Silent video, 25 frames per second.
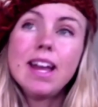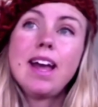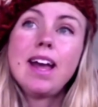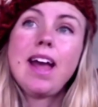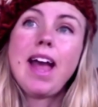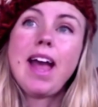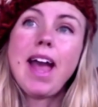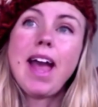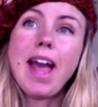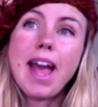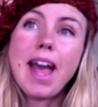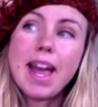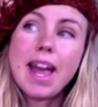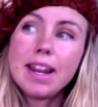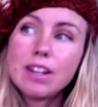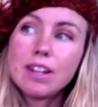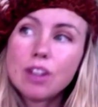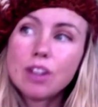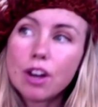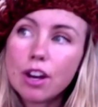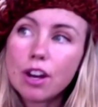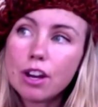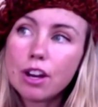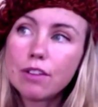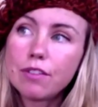
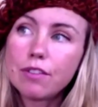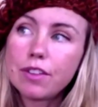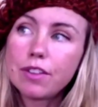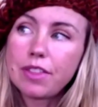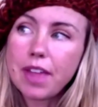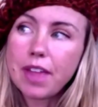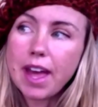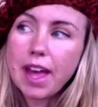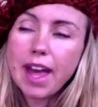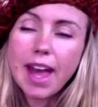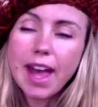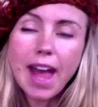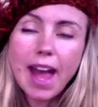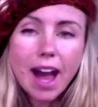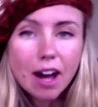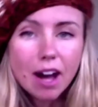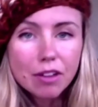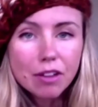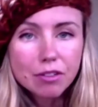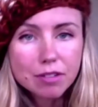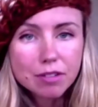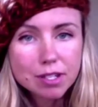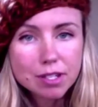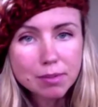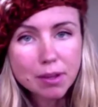handing over their
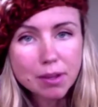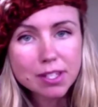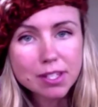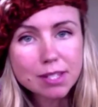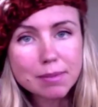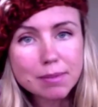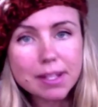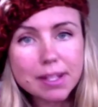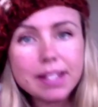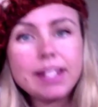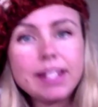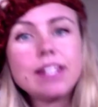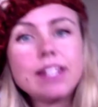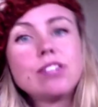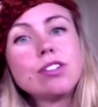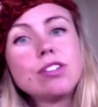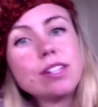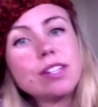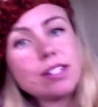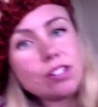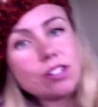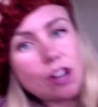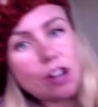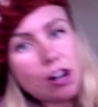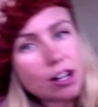health responsibility to
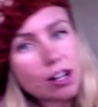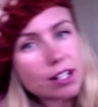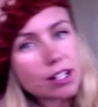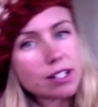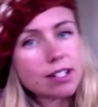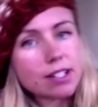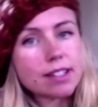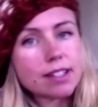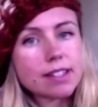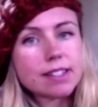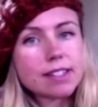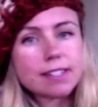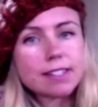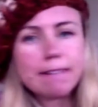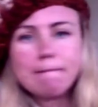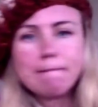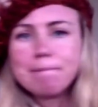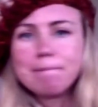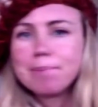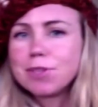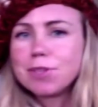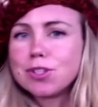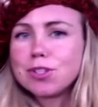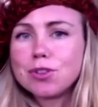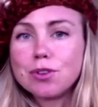the doctors,
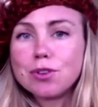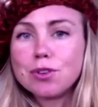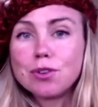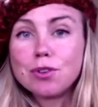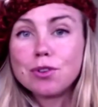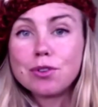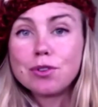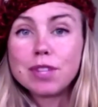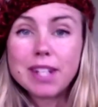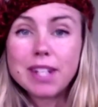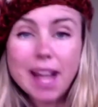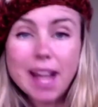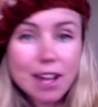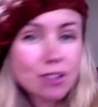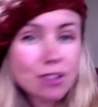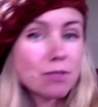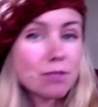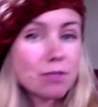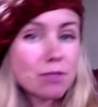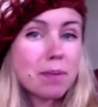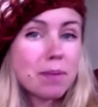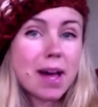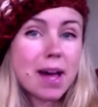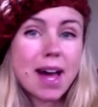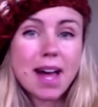to the
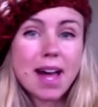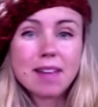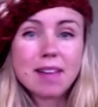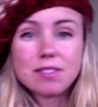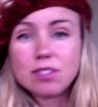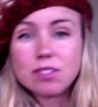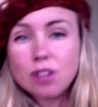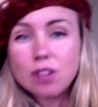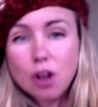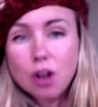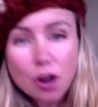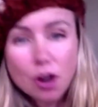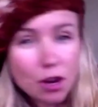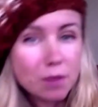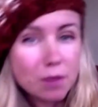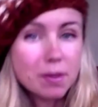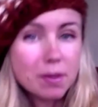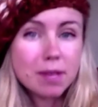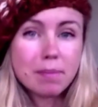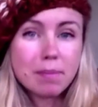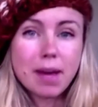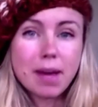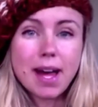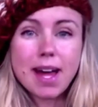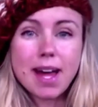naturopaths, to the
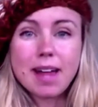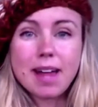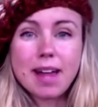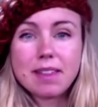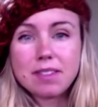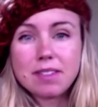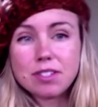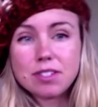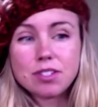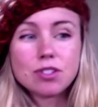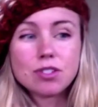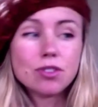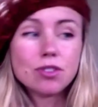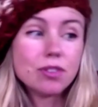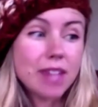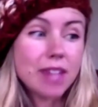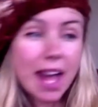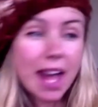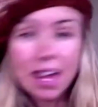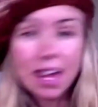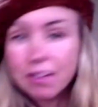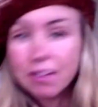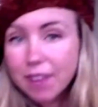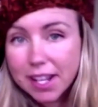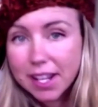homeopaths, to the
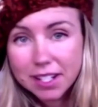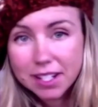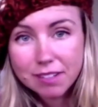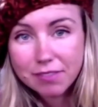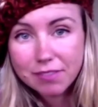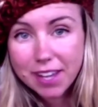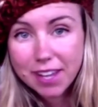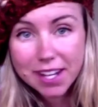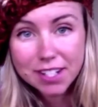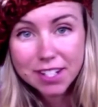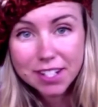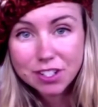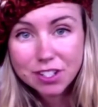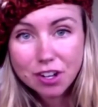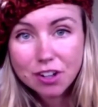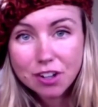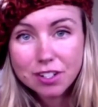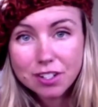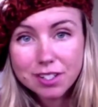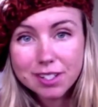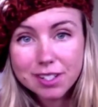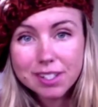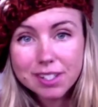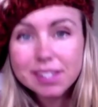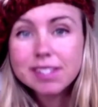Ayurvedic
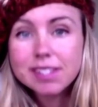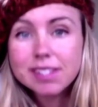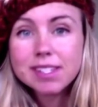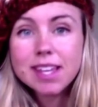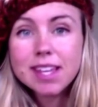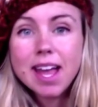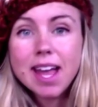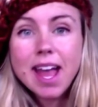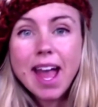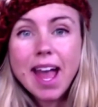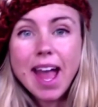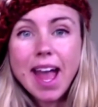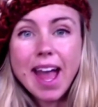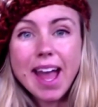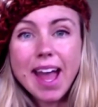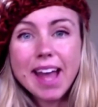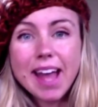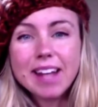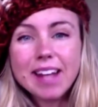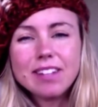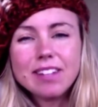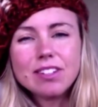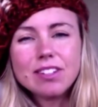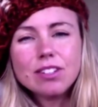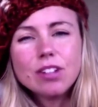doctors,
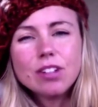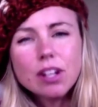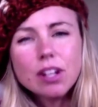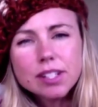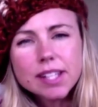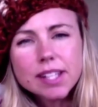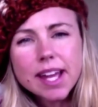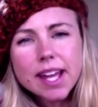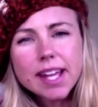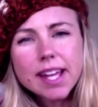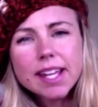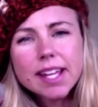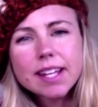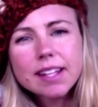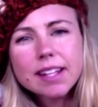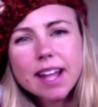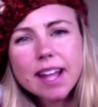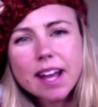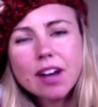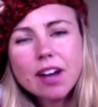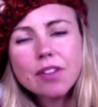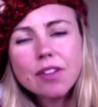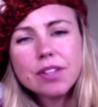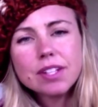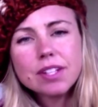and not taking their
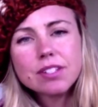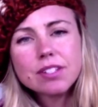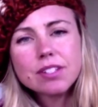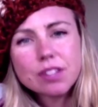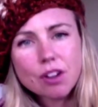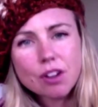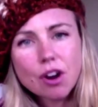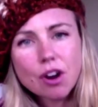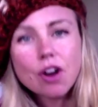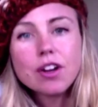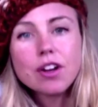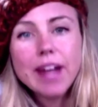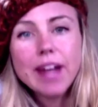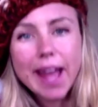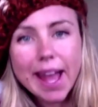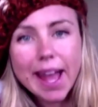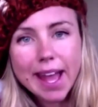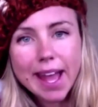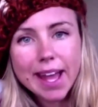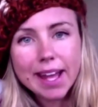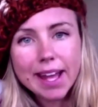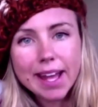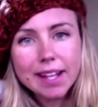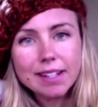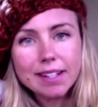health into their own
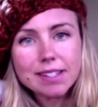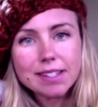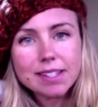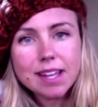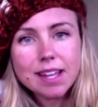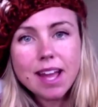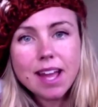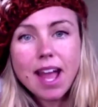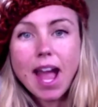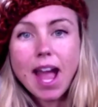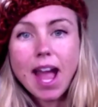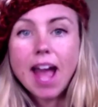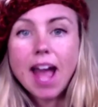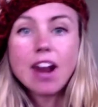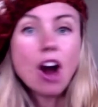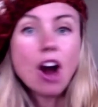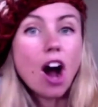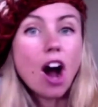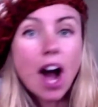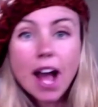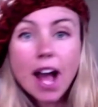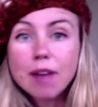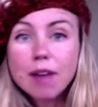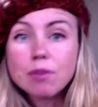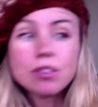hands. And
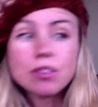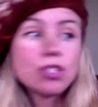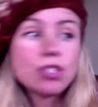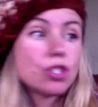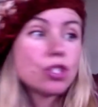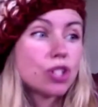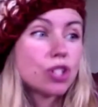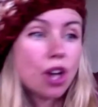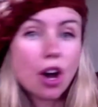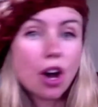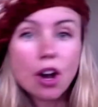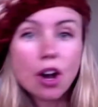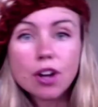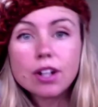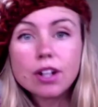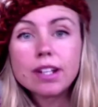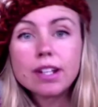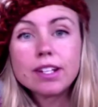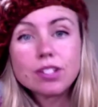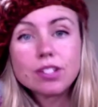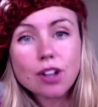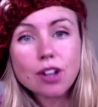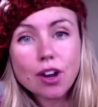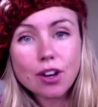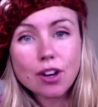I was totally,
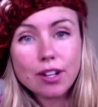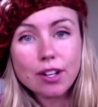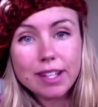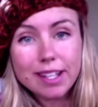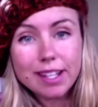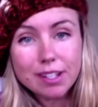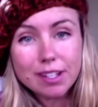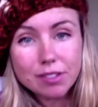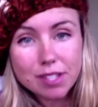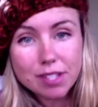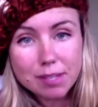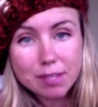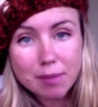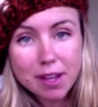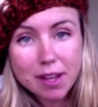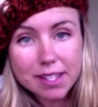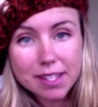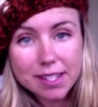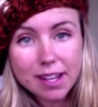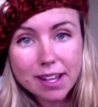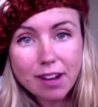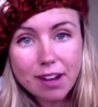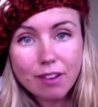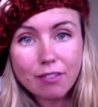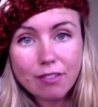totally guilty
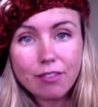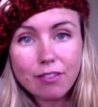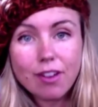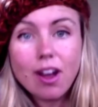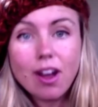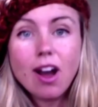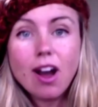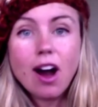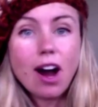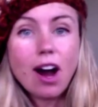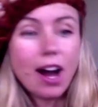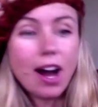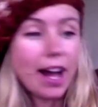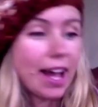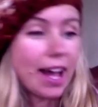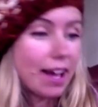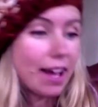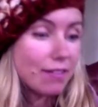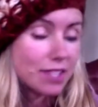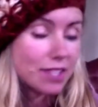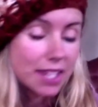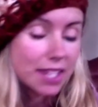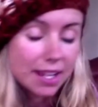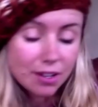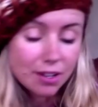myself. I have
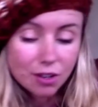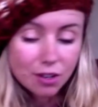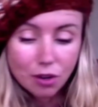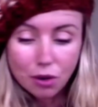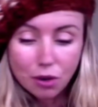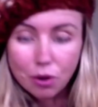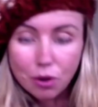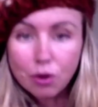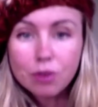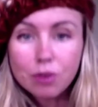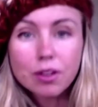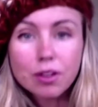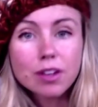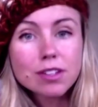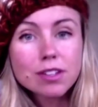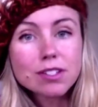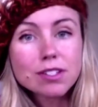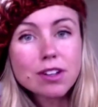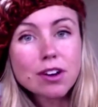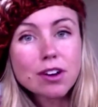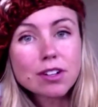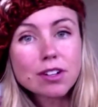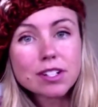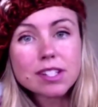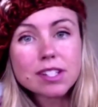seen all those
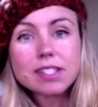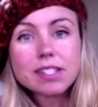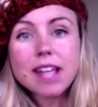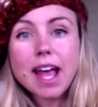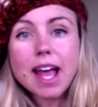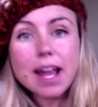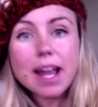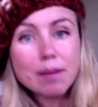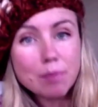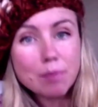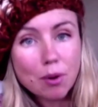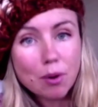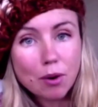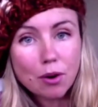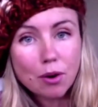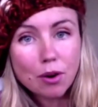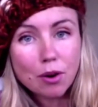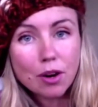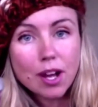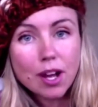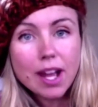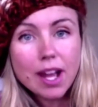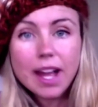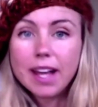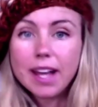doctors and
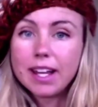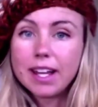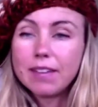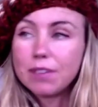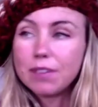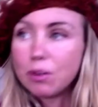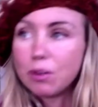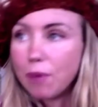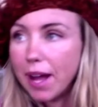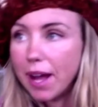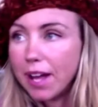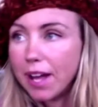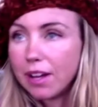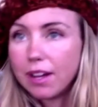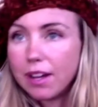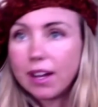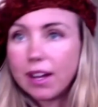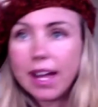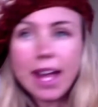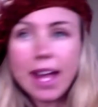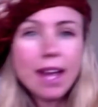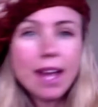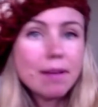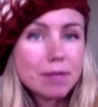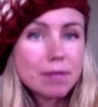more giving away
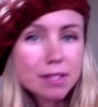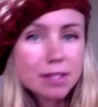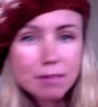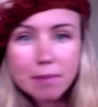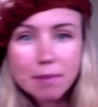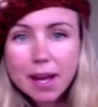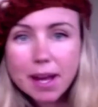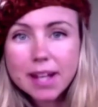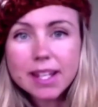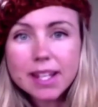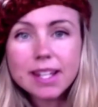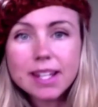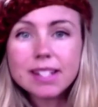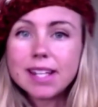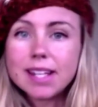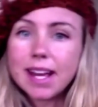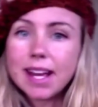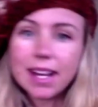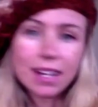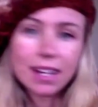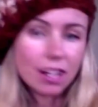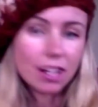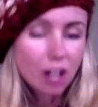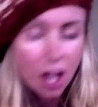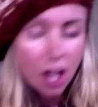heaps of money,
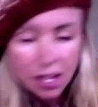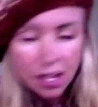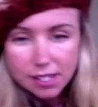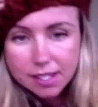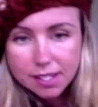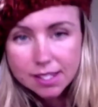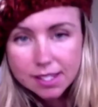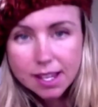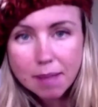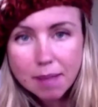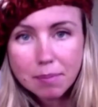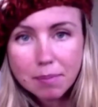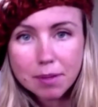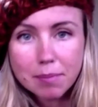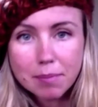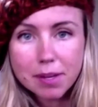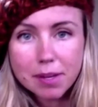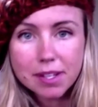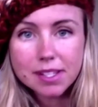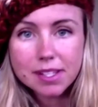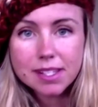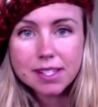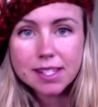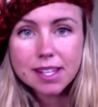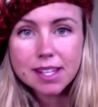taking lots of
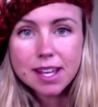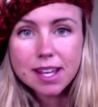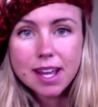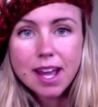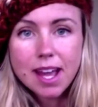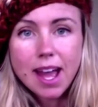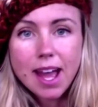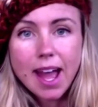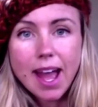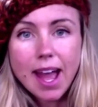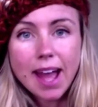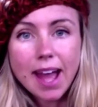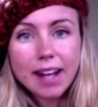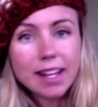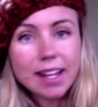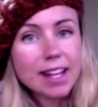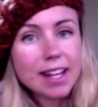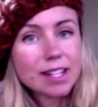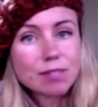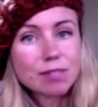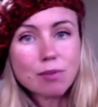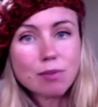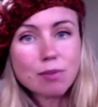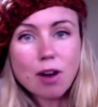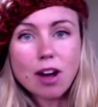supplements, and
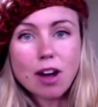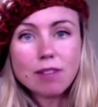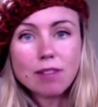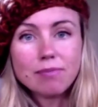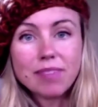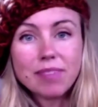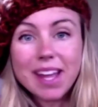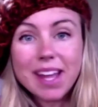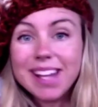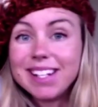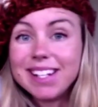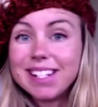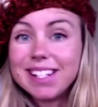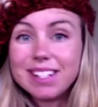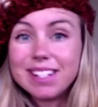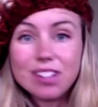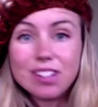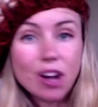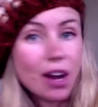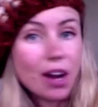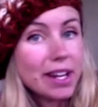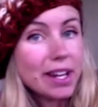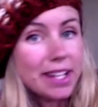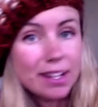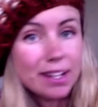guess what? They did
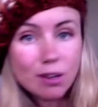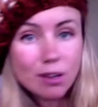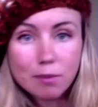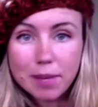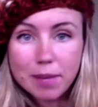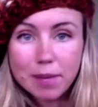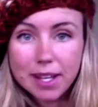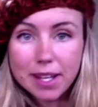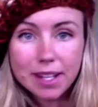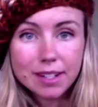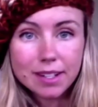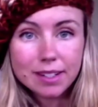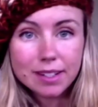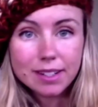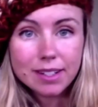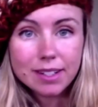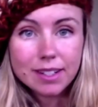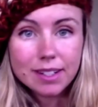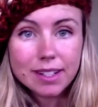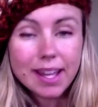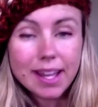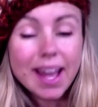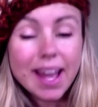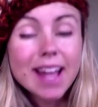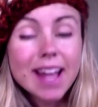not heal me.
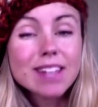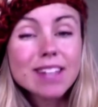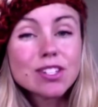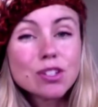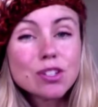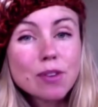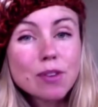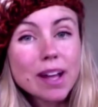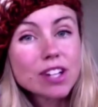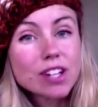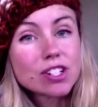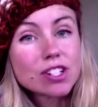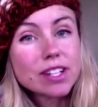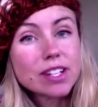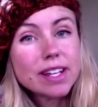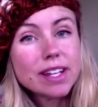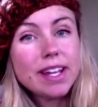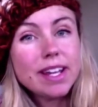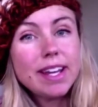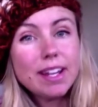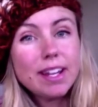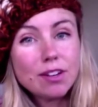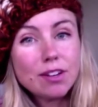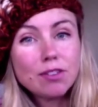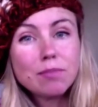Guess who actually
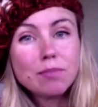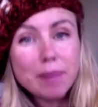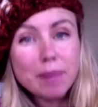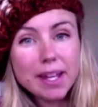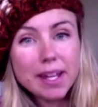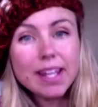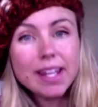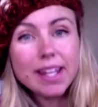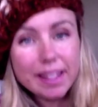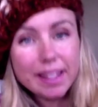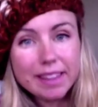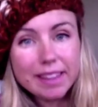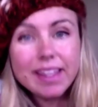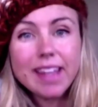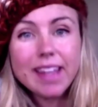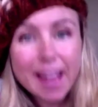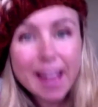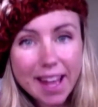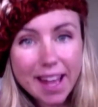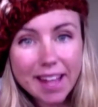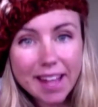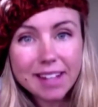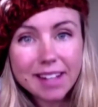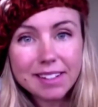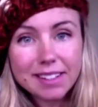healed me in the
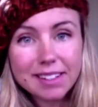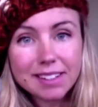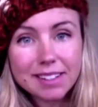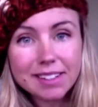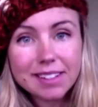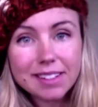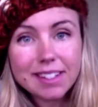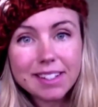end?